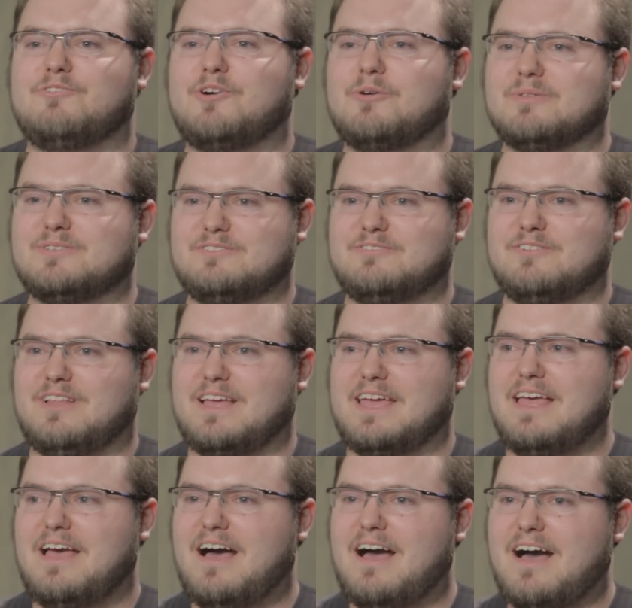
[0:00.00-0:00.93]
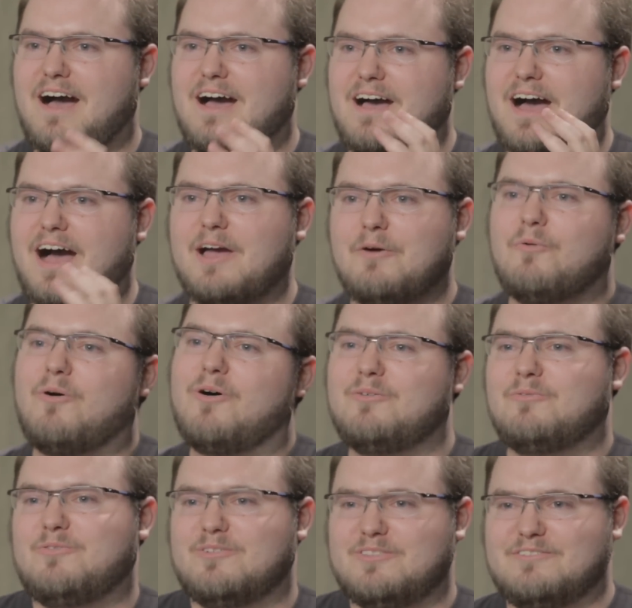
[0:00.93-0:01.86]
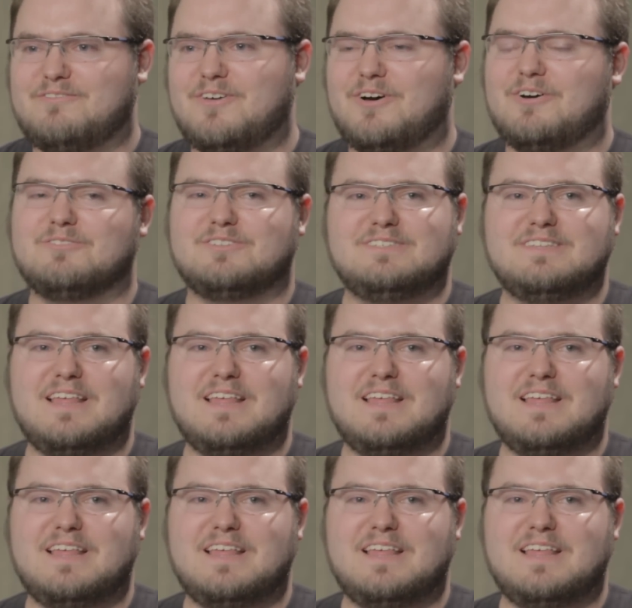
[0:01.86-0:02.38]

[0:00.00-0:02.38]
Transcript: the robots and are like, I want one of those.